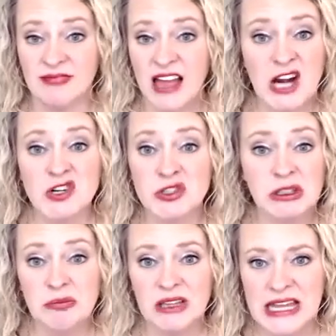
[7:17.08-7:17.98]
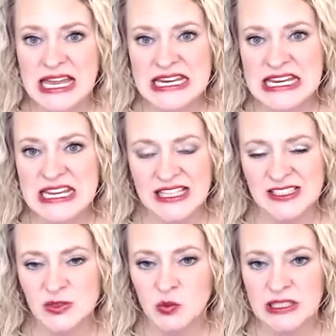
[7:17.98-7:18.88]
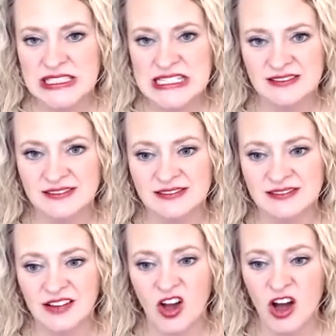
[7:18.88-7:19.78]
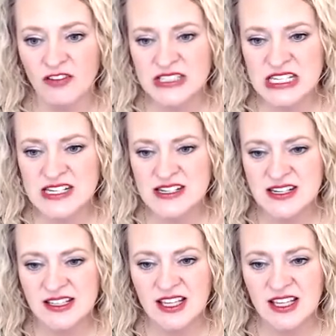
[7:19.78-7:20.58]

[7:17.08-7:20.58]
actually planning a sweet often,